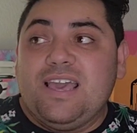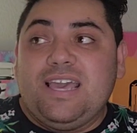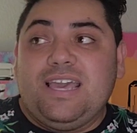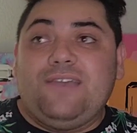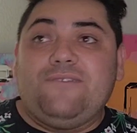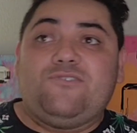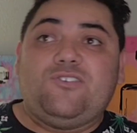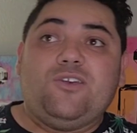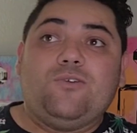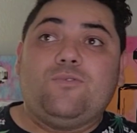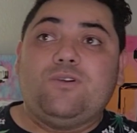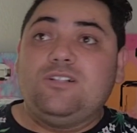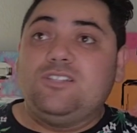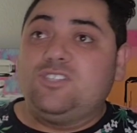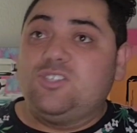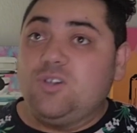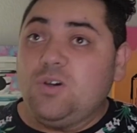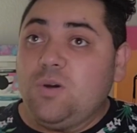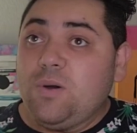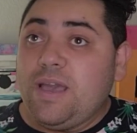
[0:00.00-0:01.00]
If she will
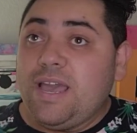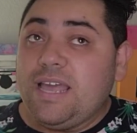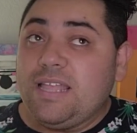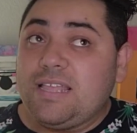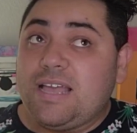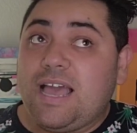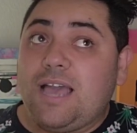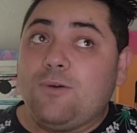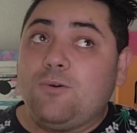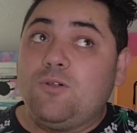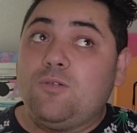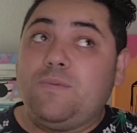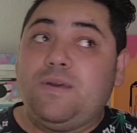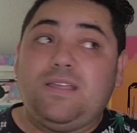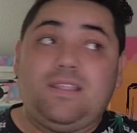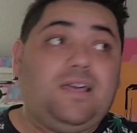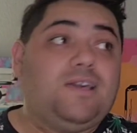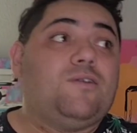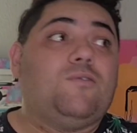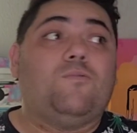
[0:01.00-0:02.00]
do it, I will
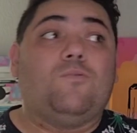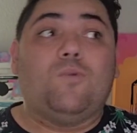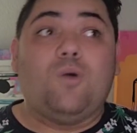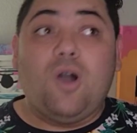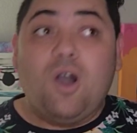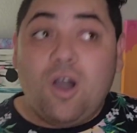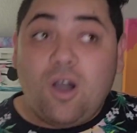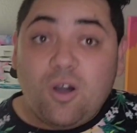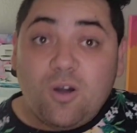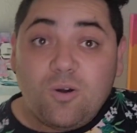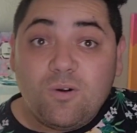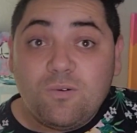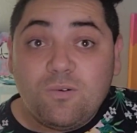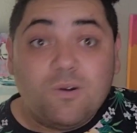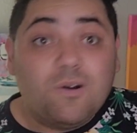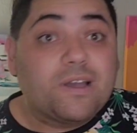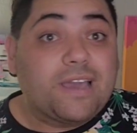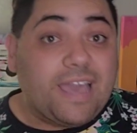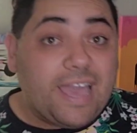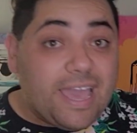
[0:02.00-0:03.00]
be like, whoa,
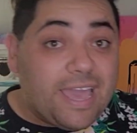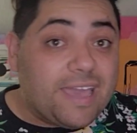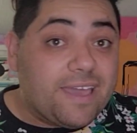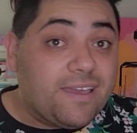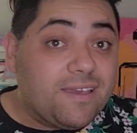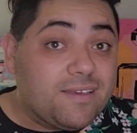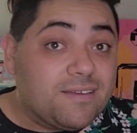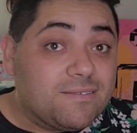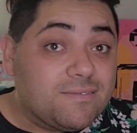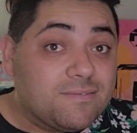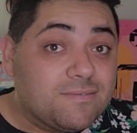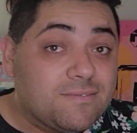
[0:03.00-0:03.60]
okay.